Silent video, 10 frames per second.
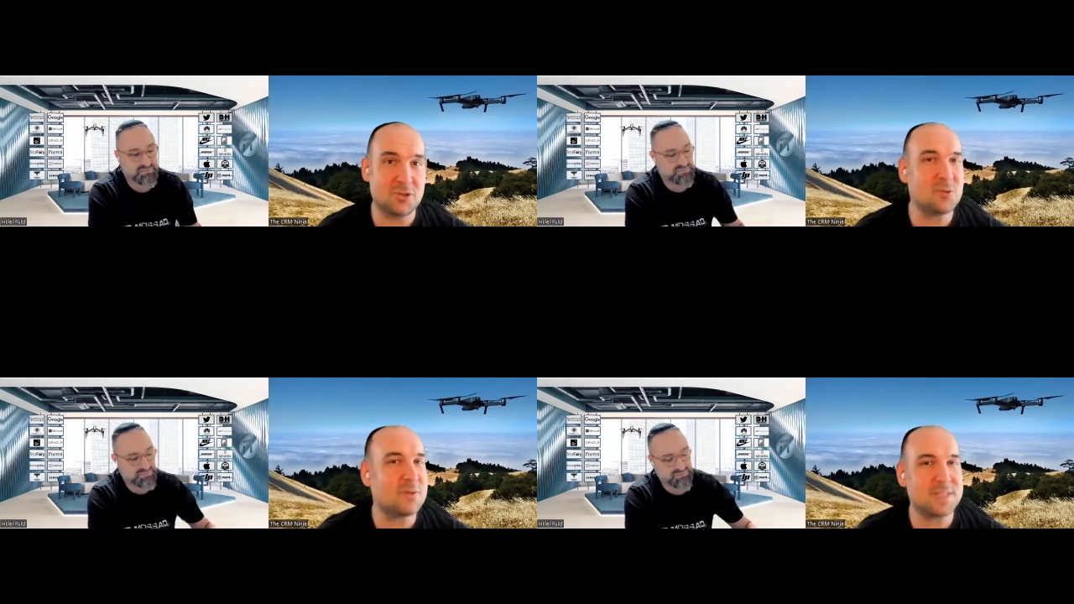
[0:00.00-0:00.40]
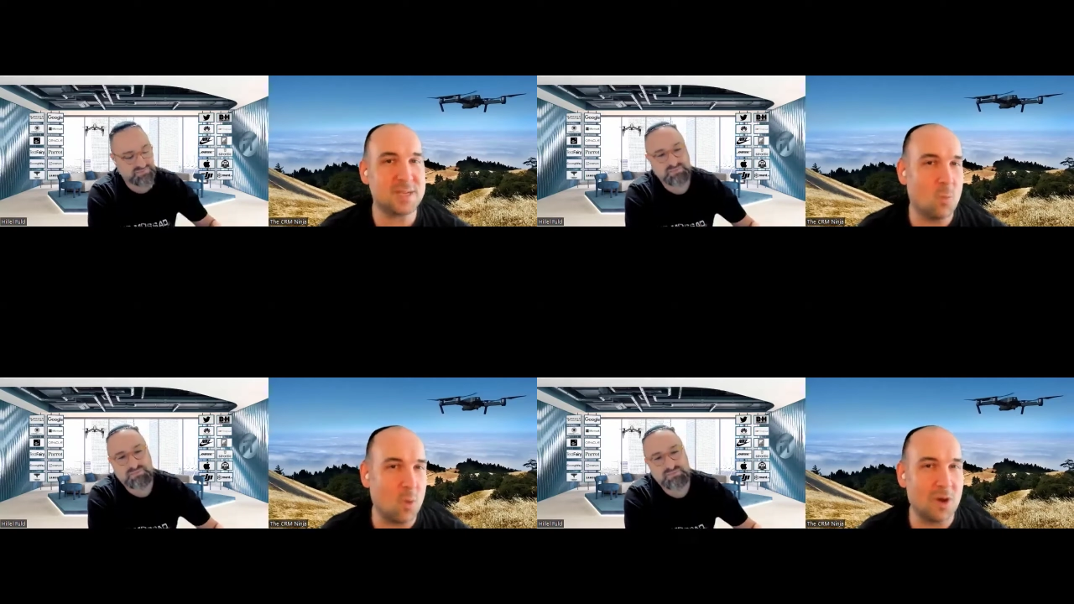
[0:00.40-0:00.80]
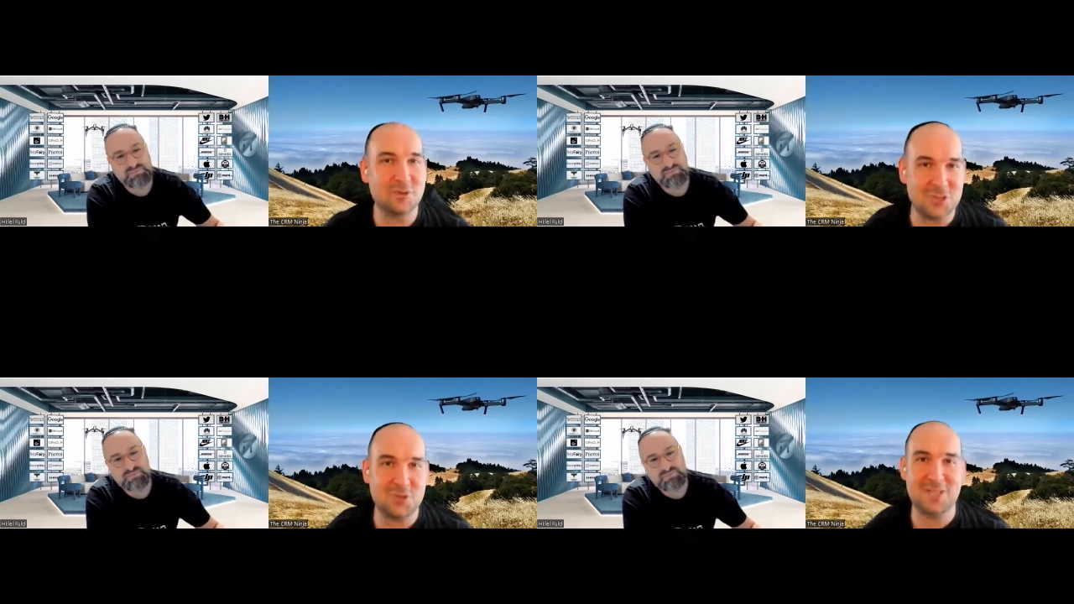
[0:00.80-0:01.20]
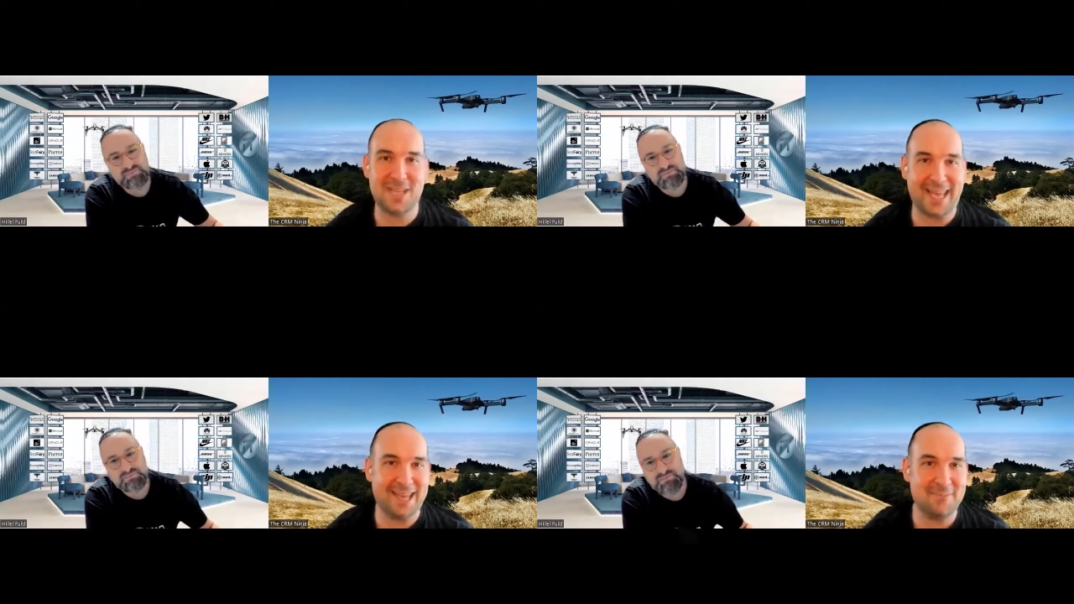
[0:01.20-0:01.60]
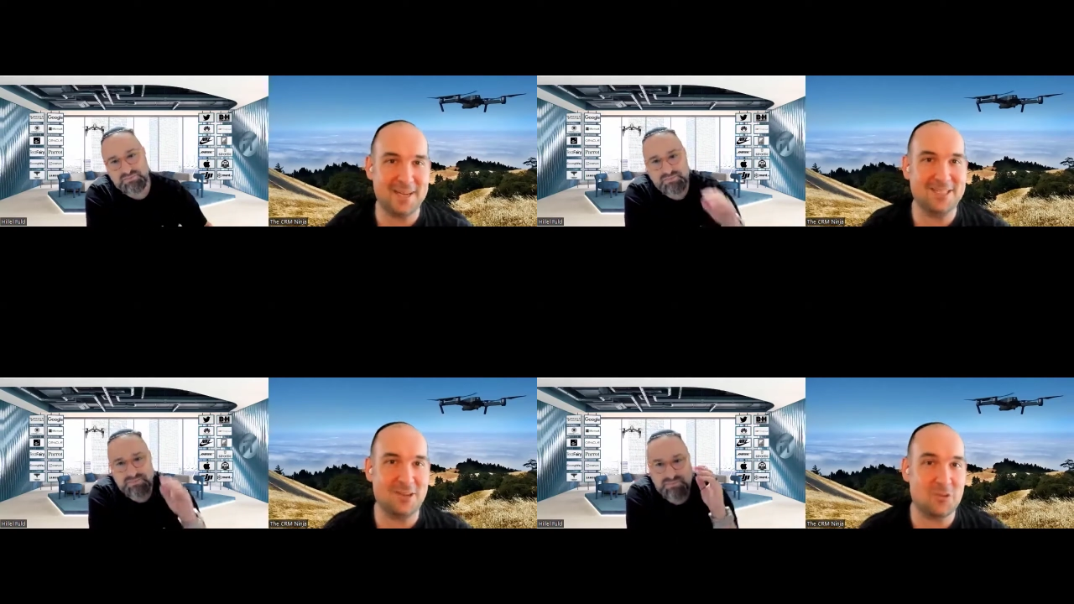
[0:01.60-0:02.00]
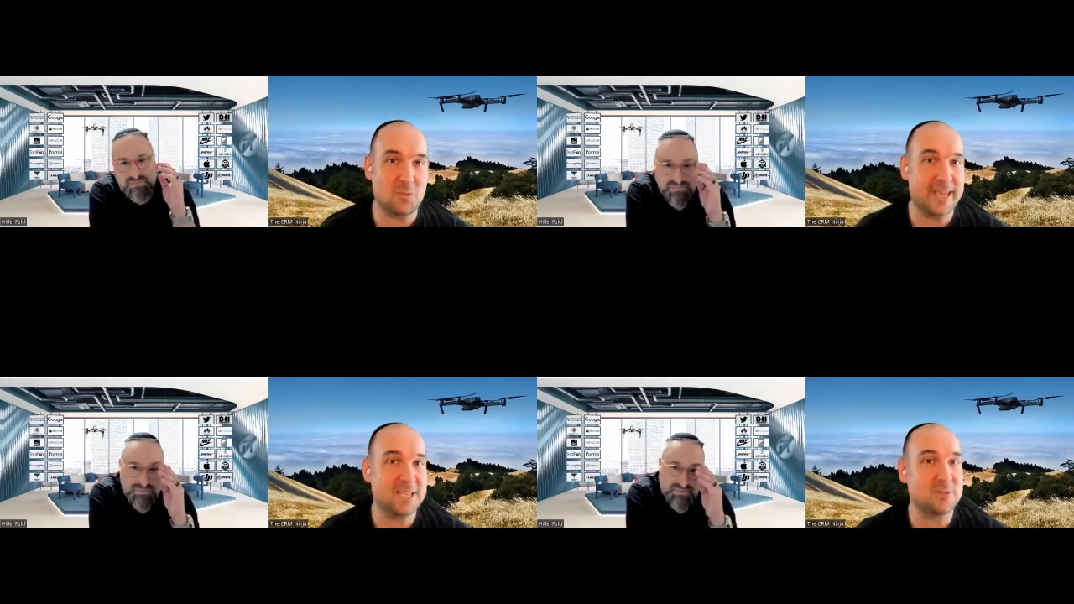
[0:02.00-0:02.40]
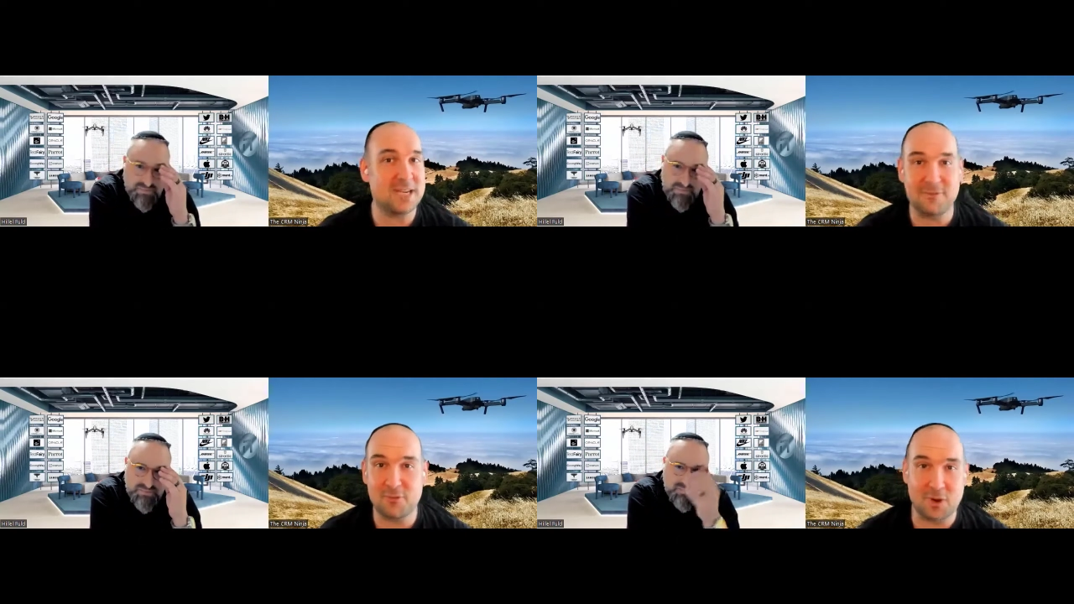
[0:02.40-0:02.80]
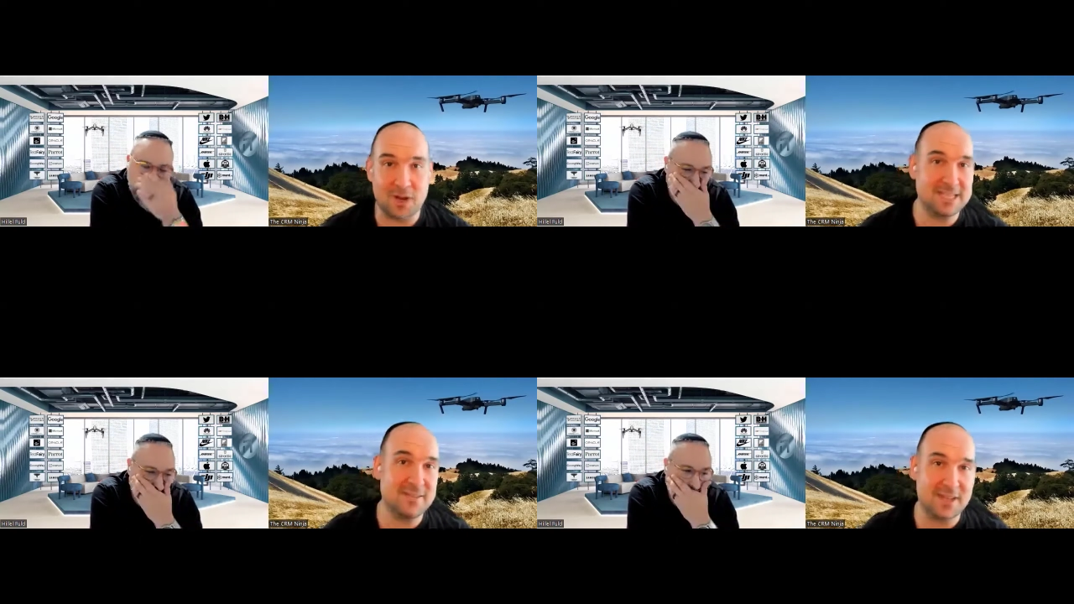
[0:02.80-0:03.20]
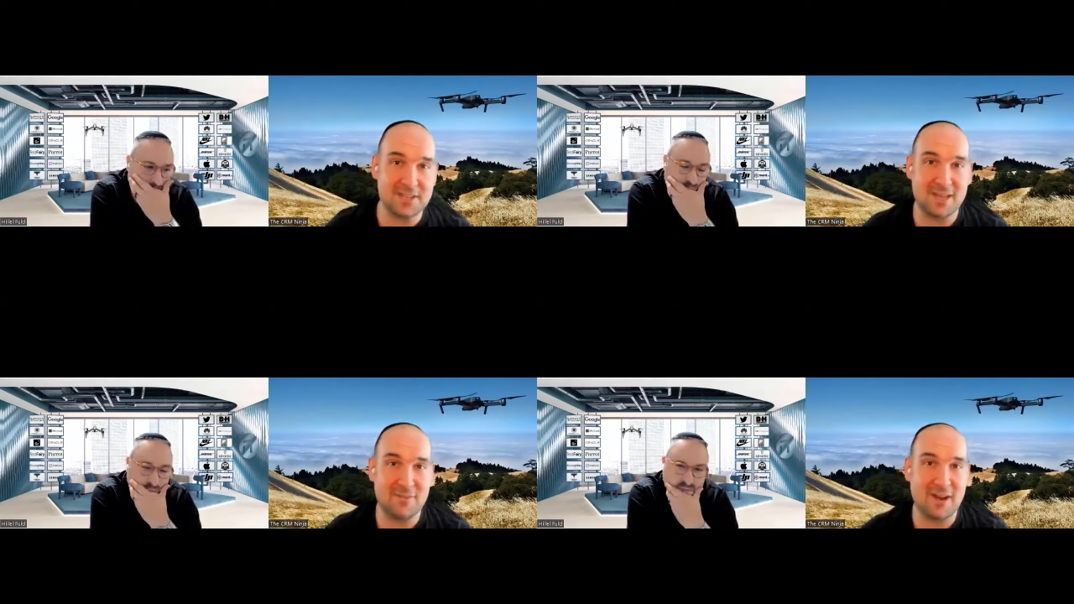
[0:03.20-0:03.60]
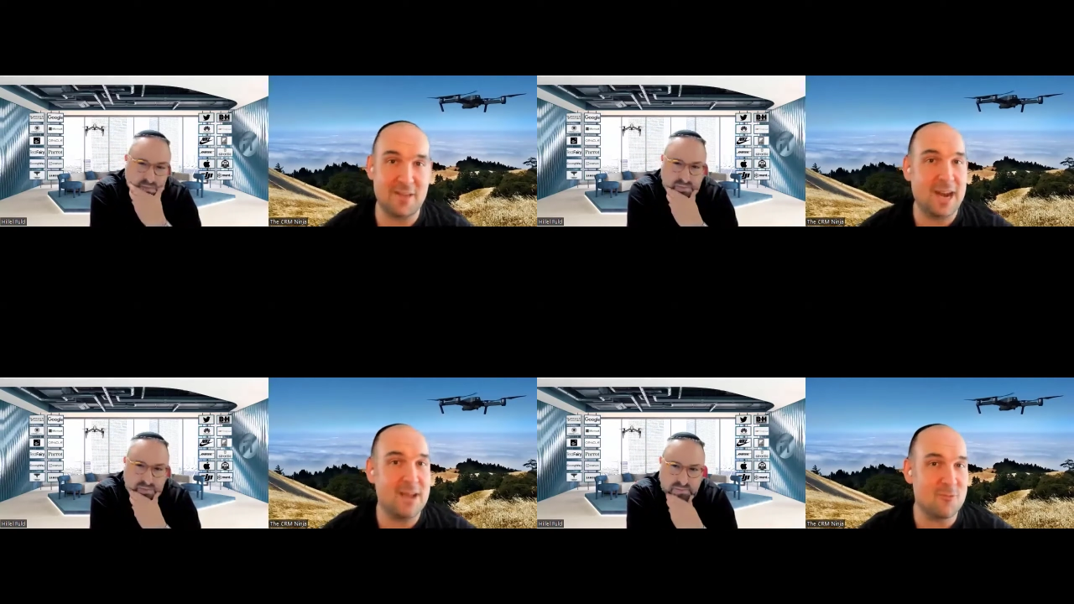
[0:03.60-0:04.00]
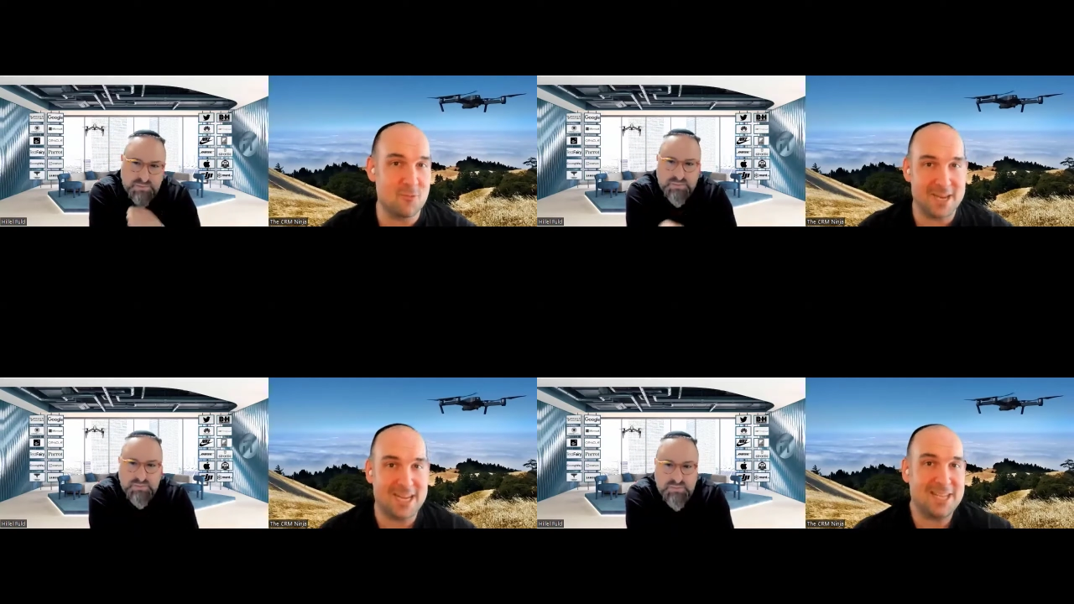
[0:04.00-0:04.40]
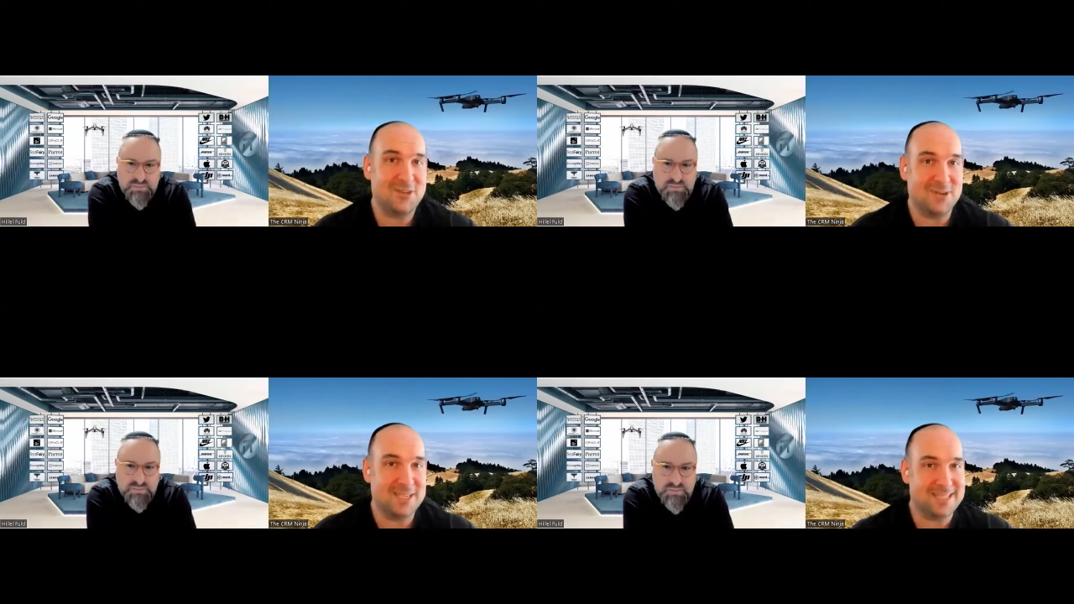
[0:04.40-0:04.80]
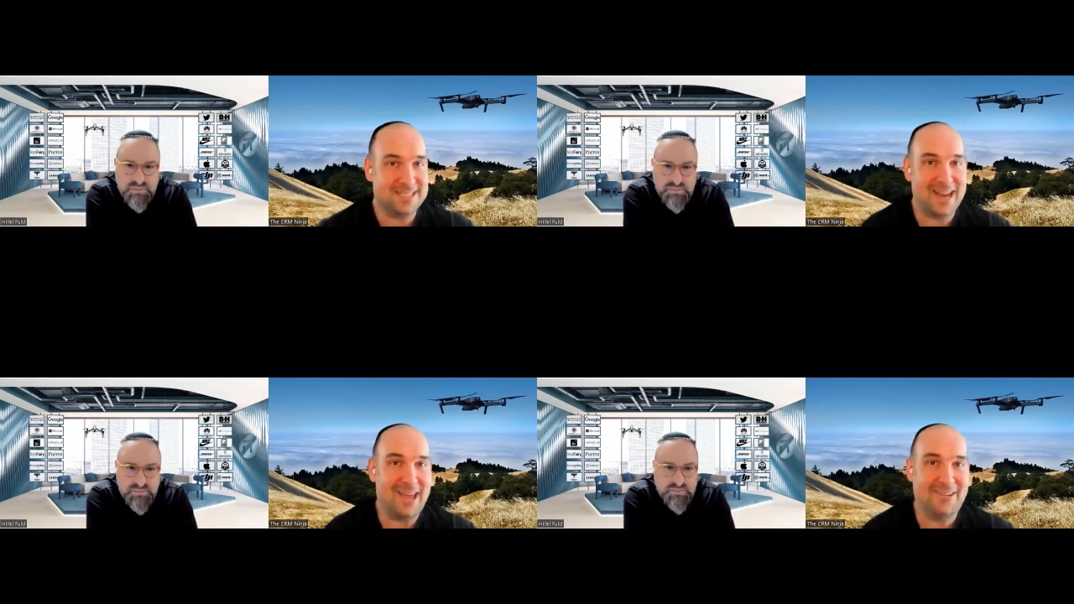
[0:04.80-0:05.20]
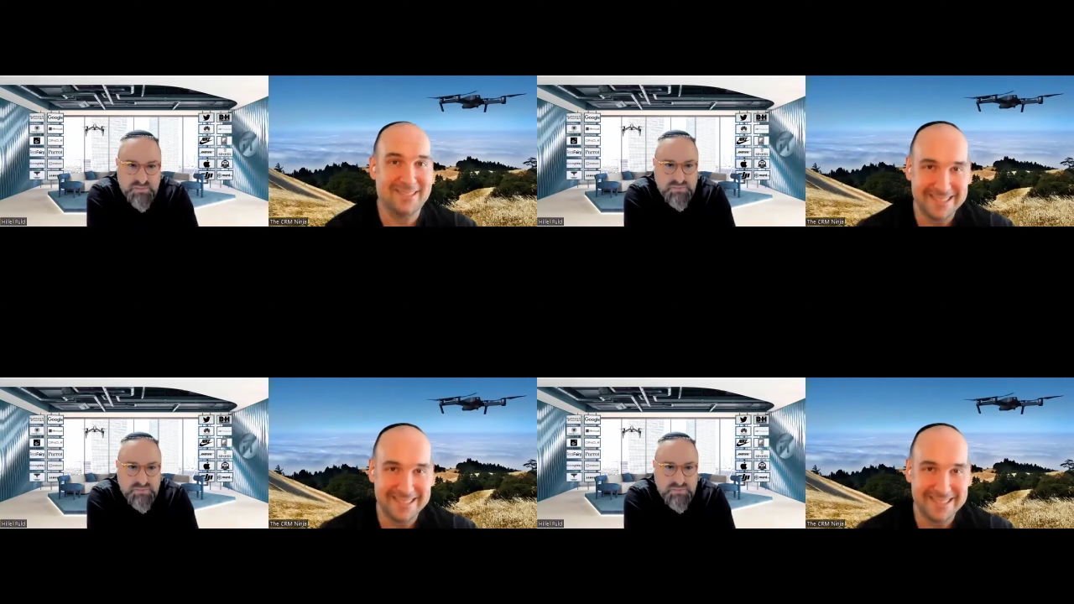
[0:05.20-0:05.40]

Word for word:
Speaker 1: you have seen one or two tech companies along the way, as well as a variety of other stuff in life. And I'm really curious to know.